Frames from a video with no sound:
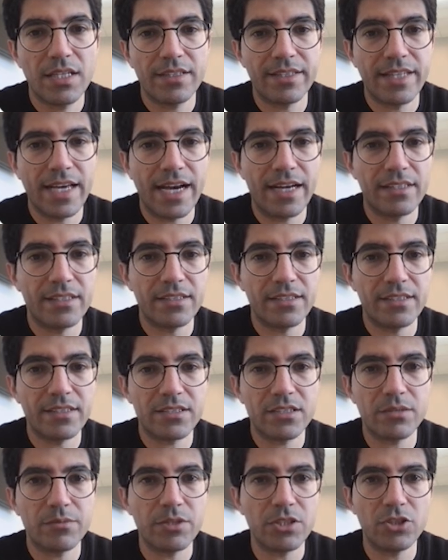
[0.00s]
That needs
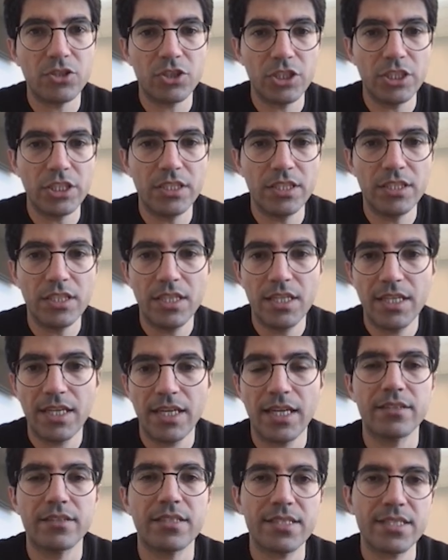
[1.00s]
to be sheet,
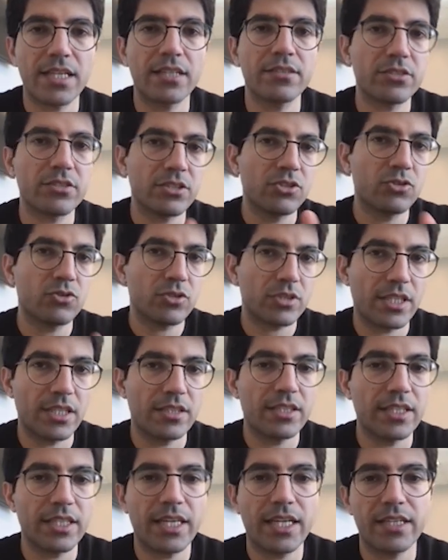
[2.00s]
and the centering just
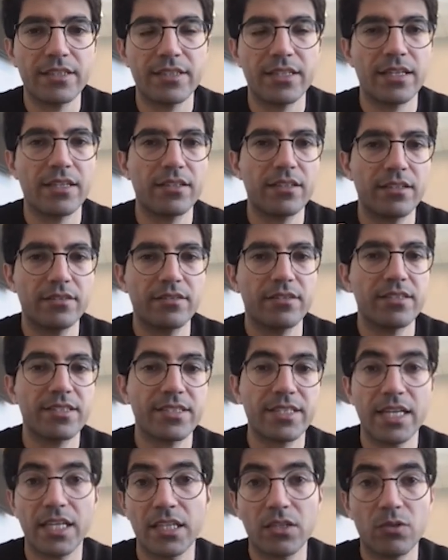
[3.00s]
indicate that the
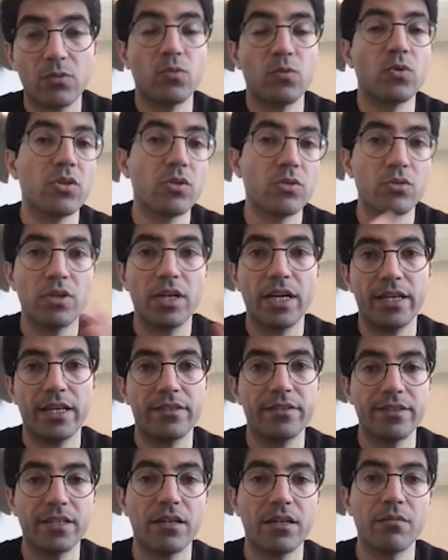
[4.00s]
setting will
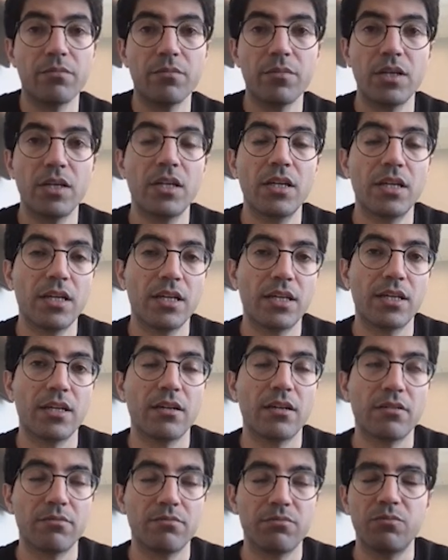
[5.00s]
end up
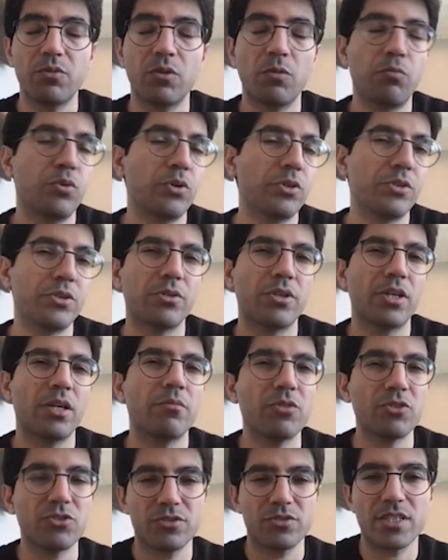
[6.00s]
will put your
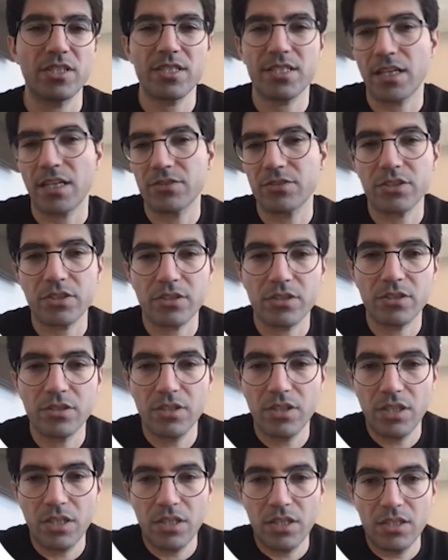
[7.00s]
image in the center.
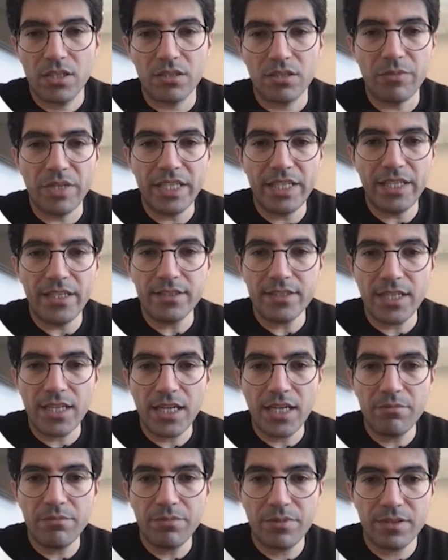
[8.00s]
The media
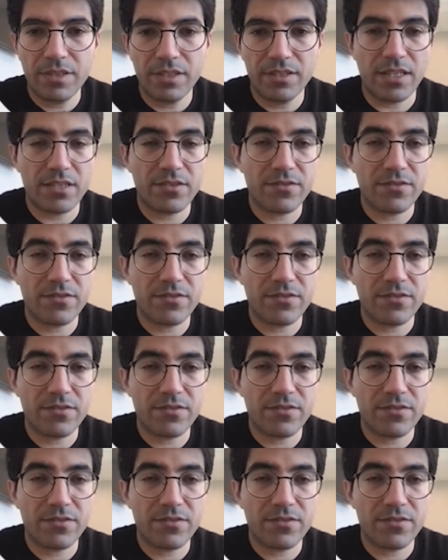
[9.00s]
type, that's